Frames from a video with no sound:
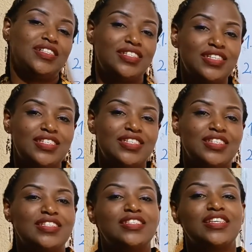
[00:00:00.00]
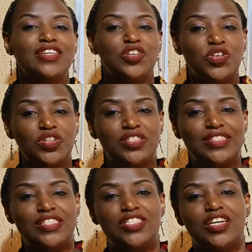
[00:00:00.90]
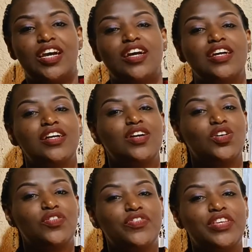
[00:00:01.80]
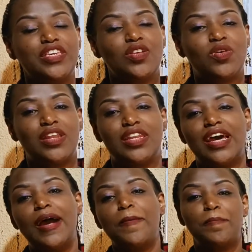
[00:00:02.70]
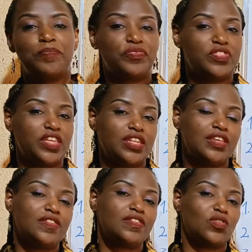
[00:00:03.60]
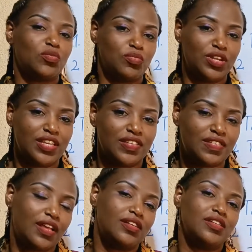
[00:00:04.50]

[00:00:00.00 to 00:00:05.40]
This is your teacher of Kinyarwanda, Denise Umuneza.